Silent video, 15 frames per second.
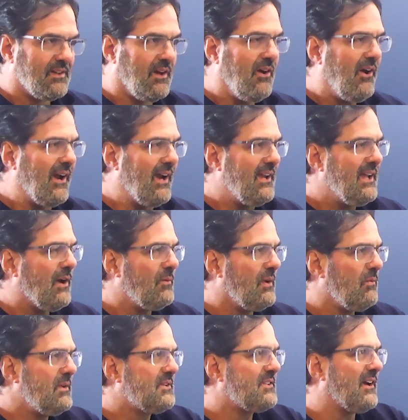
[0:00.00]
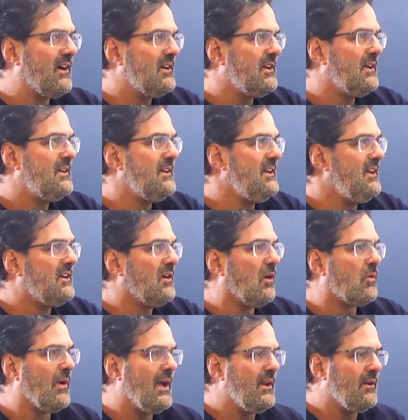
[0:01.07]
All right, we started Eco
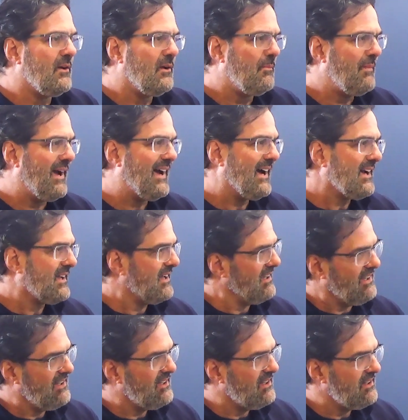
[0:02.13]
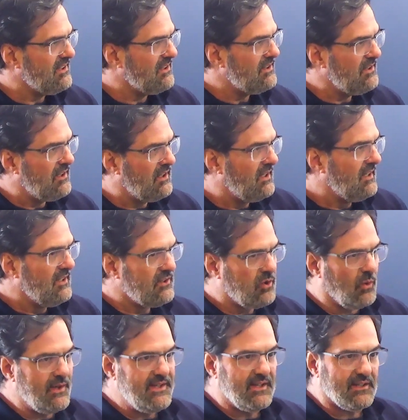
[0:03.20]
Rental back in
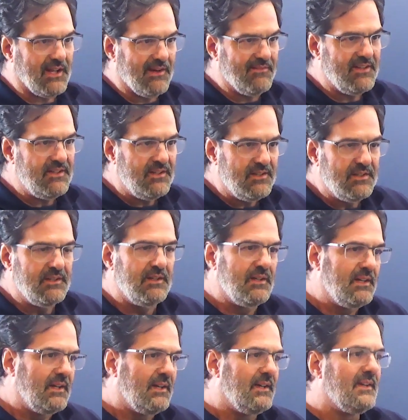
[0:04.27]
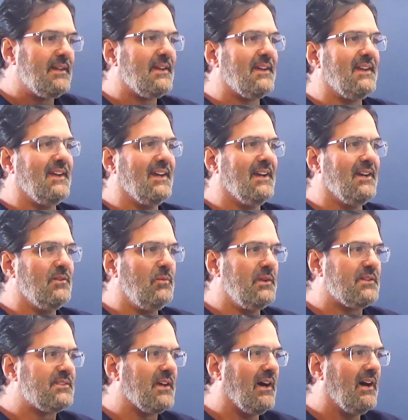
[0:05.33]
2011, and we
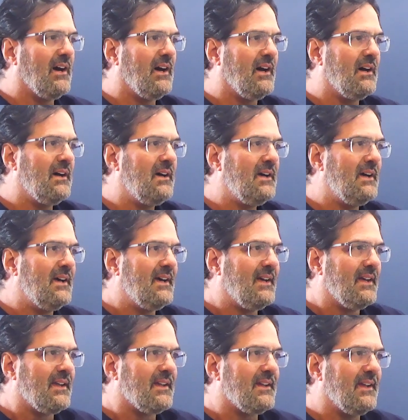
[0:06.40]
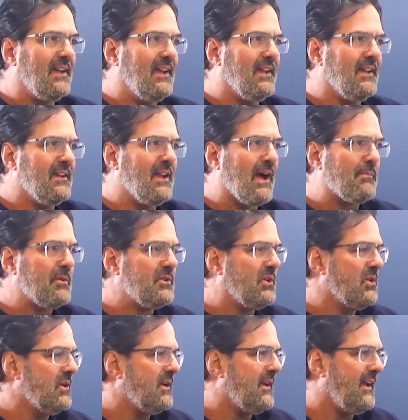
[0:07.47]
saw an
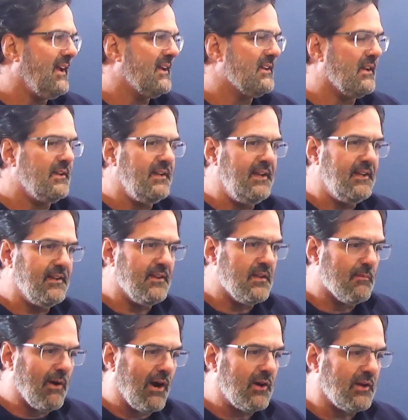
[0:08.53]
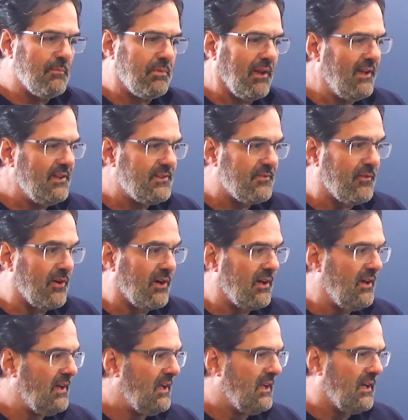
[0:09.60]
opportunity and a need in the marketplace
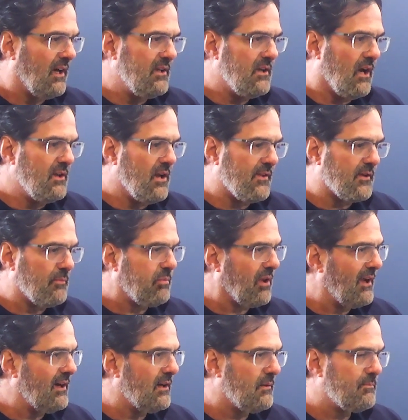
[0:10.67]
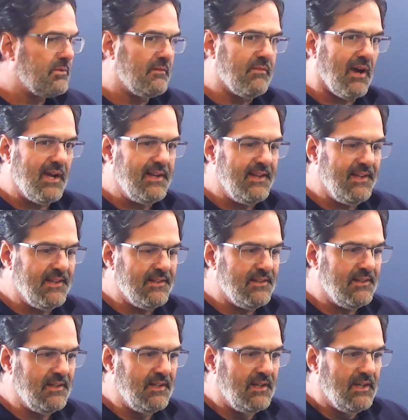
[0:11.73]
for another player
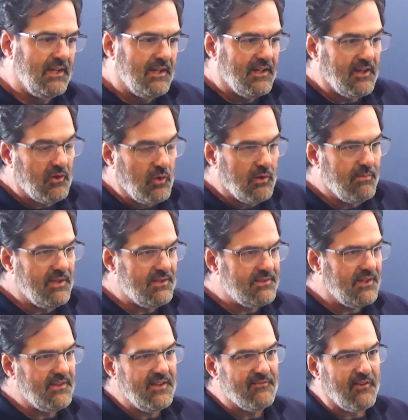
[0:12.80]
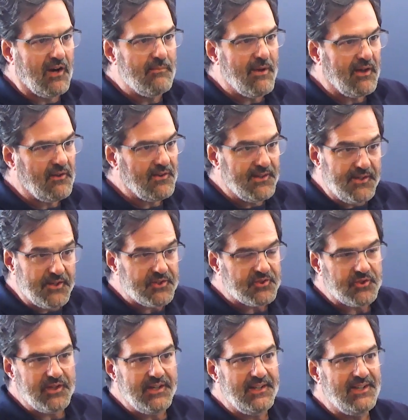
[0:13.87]
providing equipment to the environmental
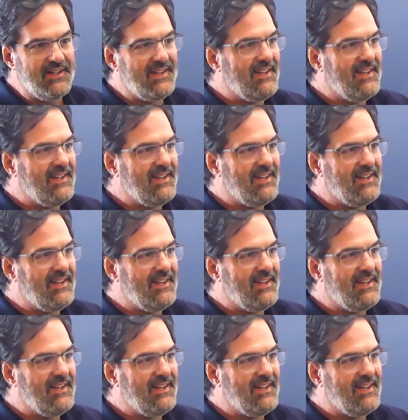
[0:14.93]
industry,